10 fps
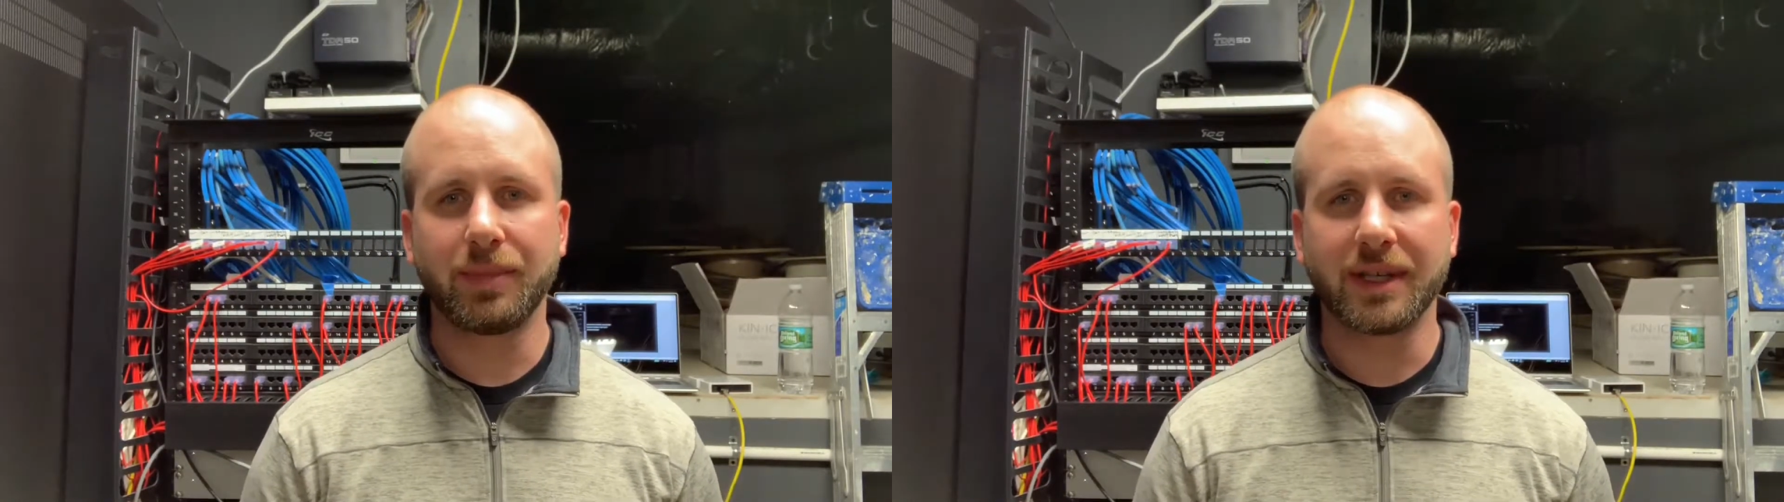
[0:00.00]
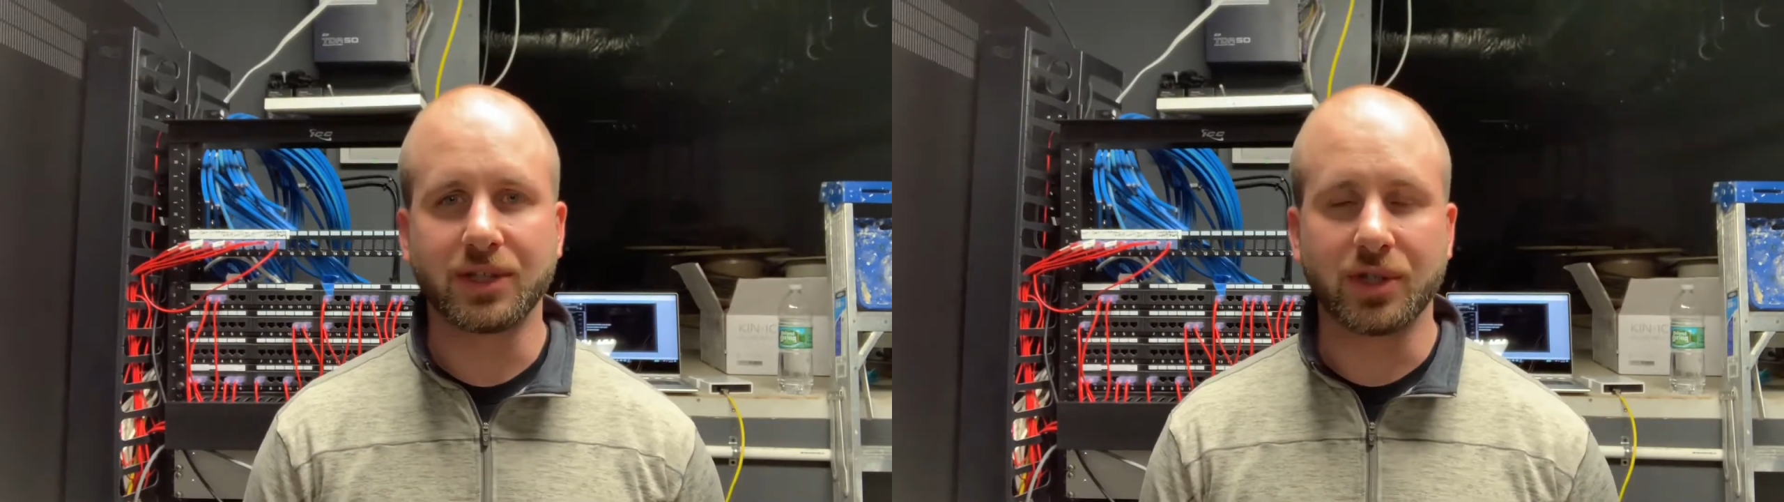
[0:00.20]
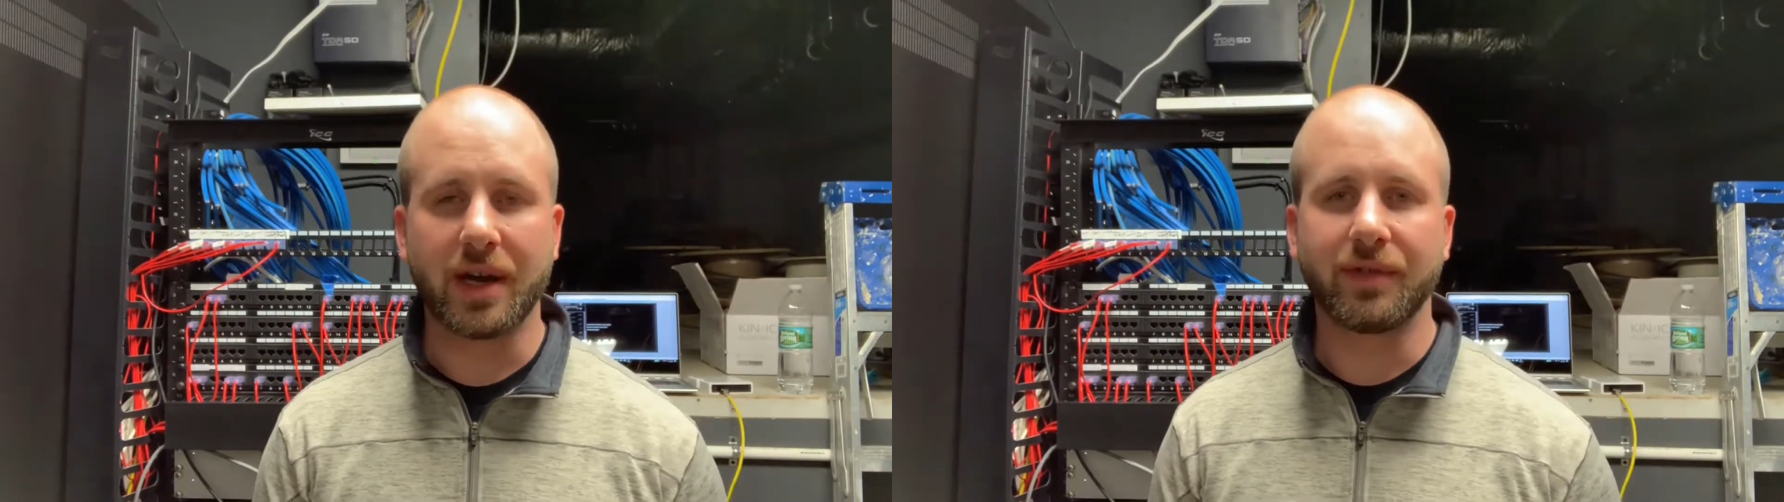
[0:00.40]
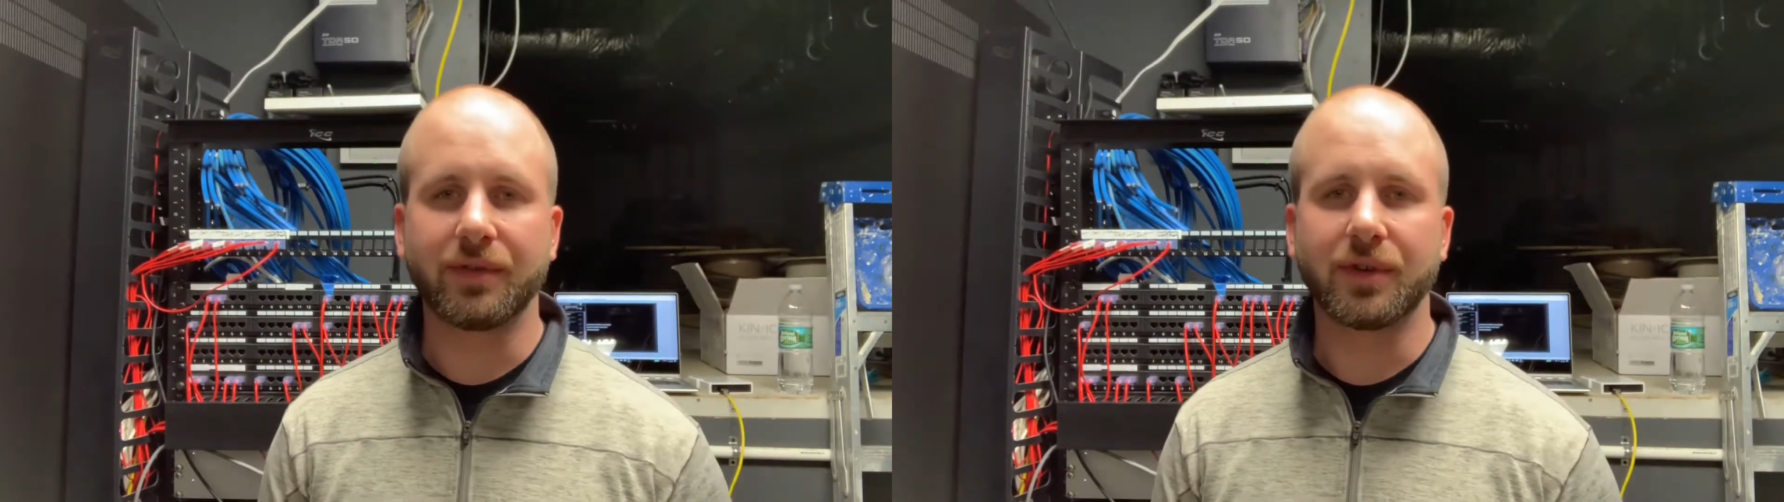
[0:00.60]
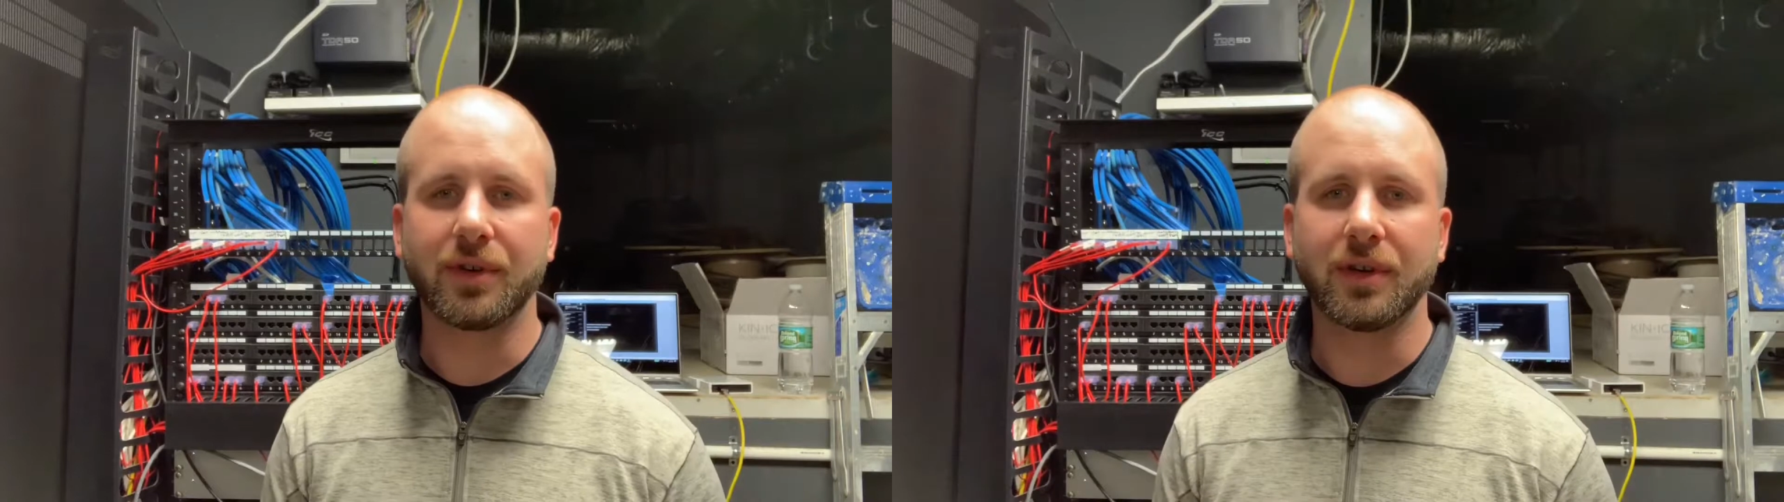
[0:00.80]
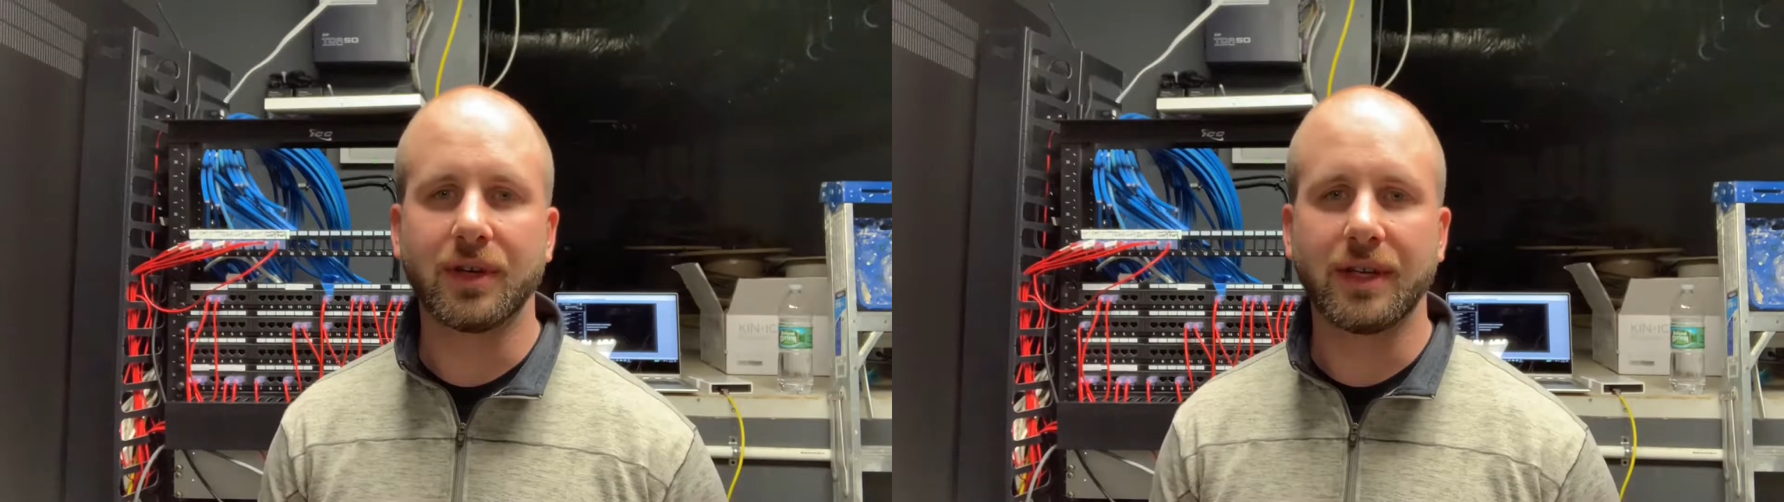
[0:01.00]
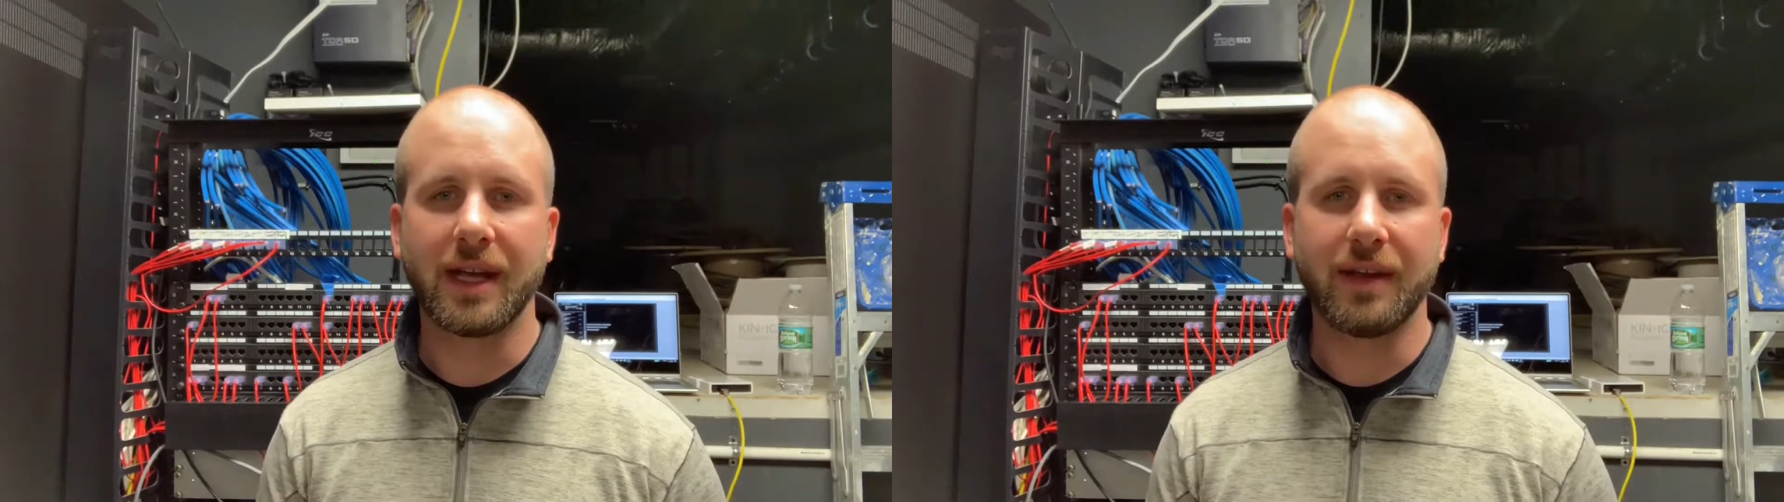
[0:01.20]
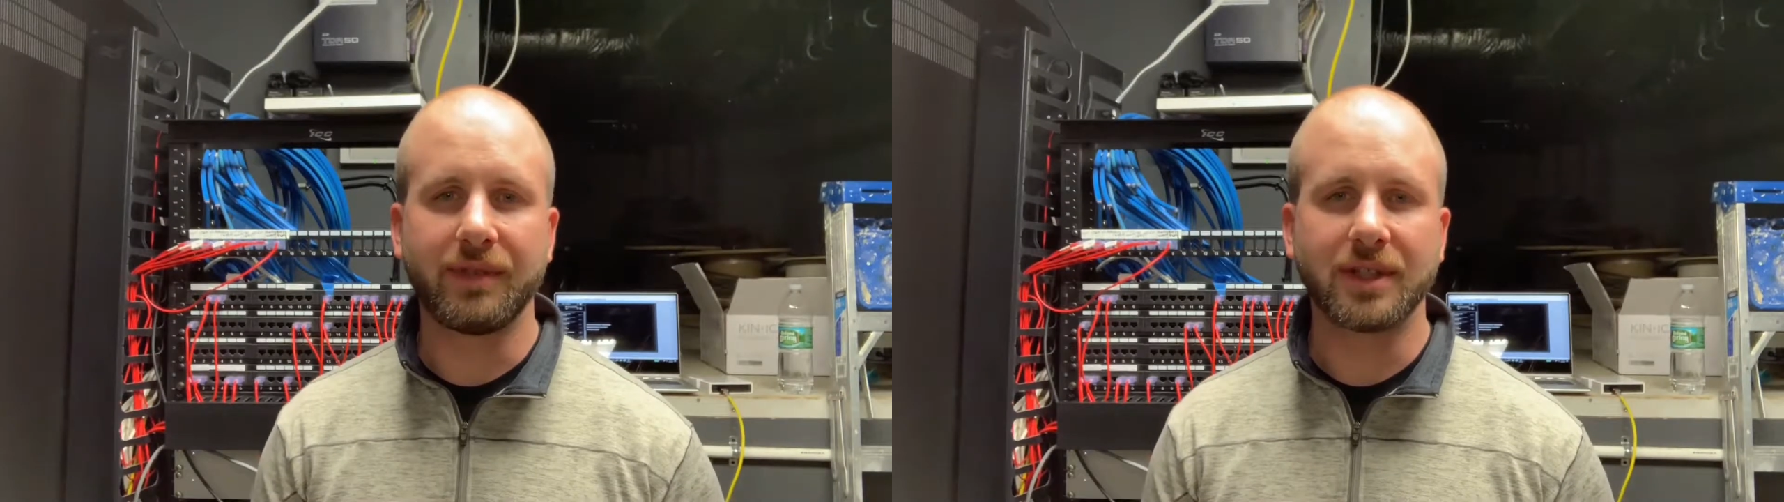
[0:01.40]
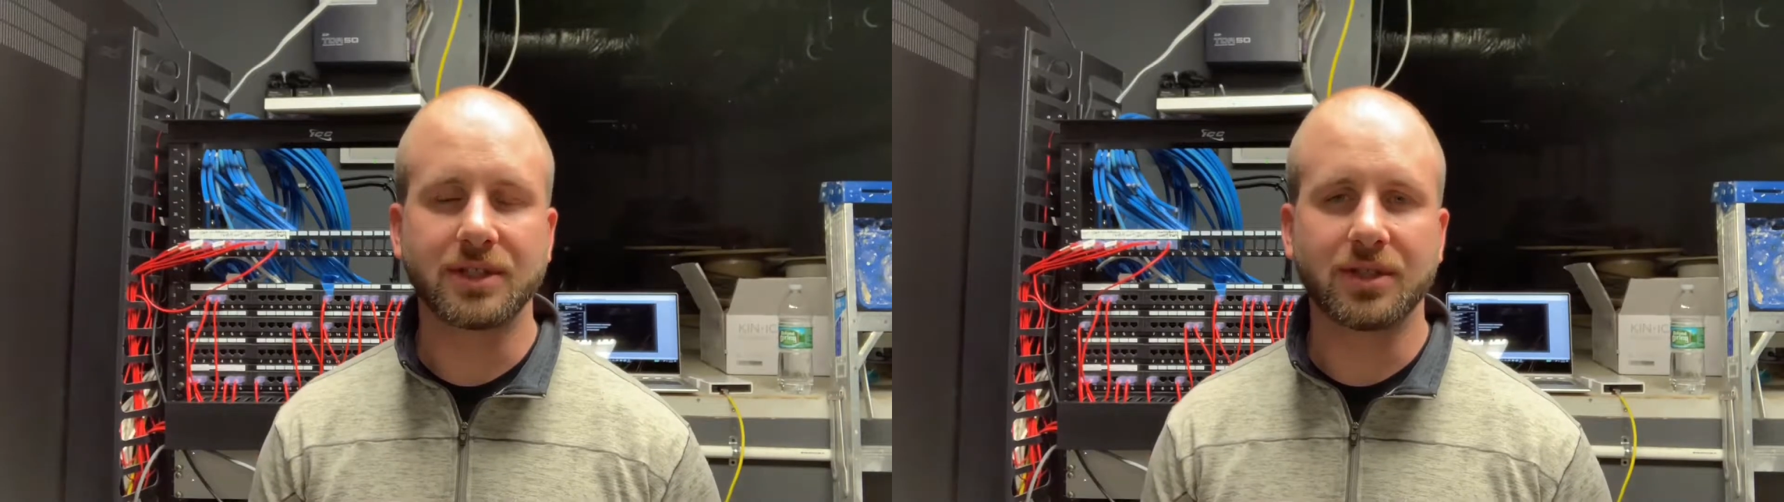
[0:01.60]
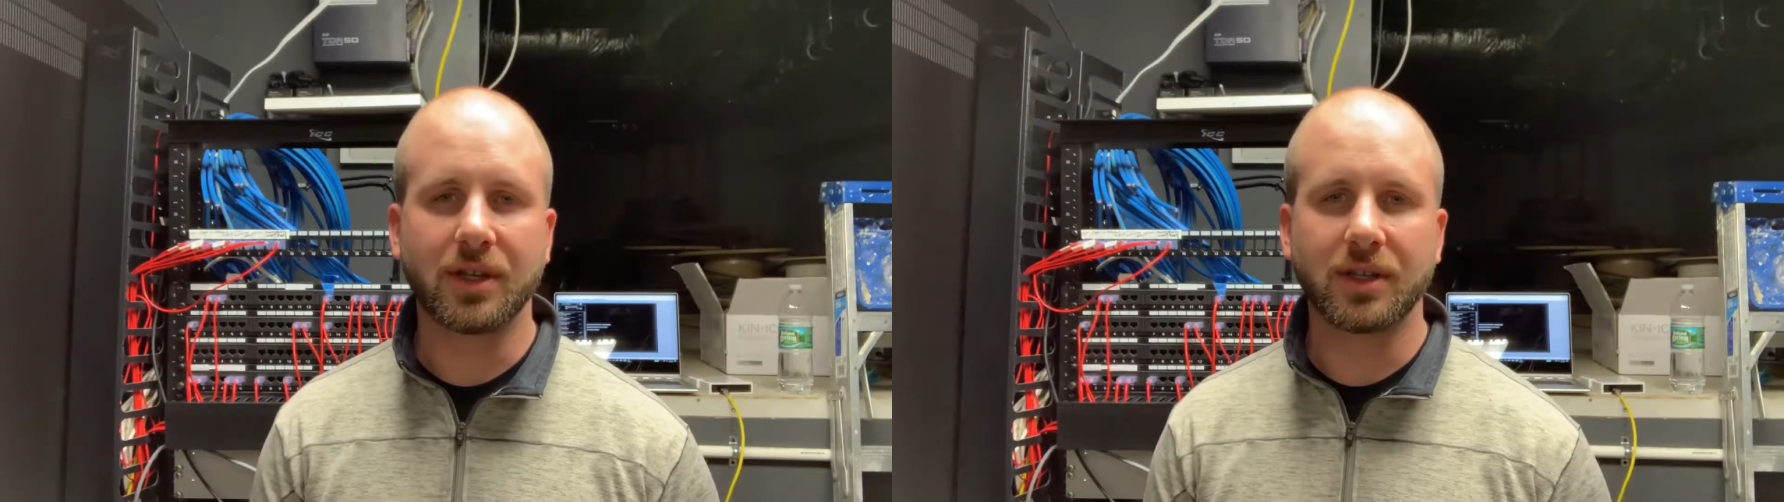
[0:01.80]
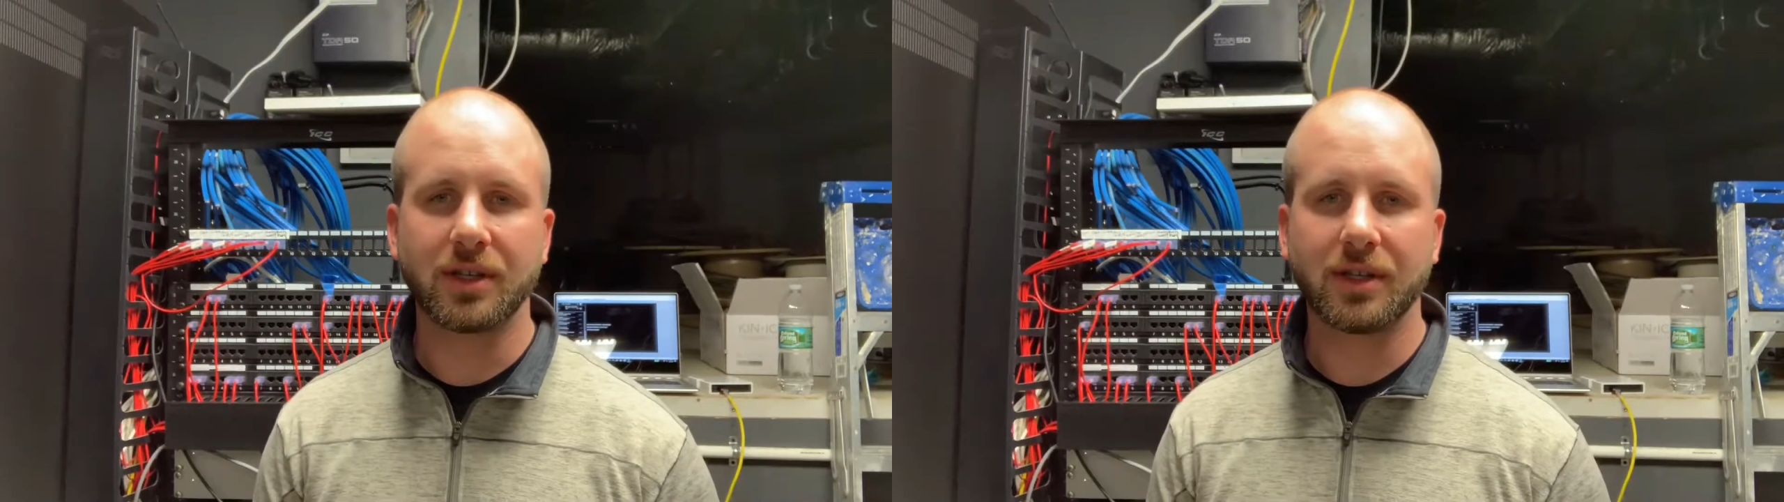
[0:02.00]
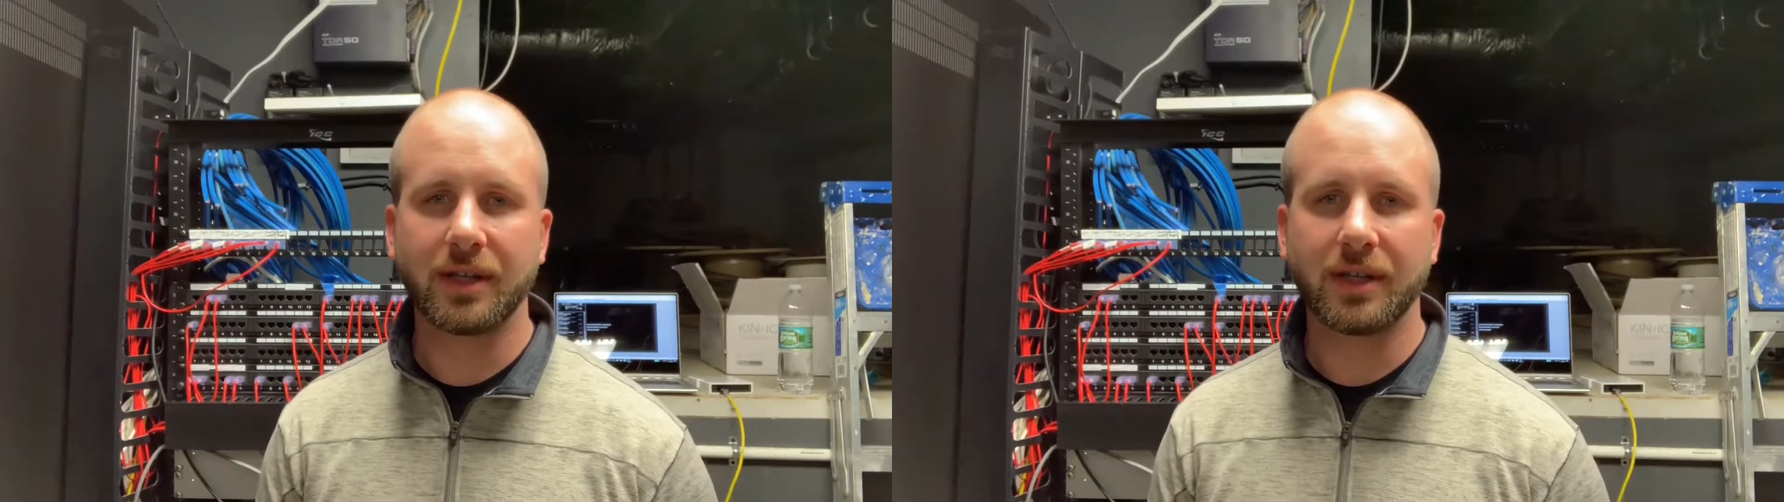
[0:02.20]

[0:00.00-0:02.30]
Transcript: being a driver for an AV installer,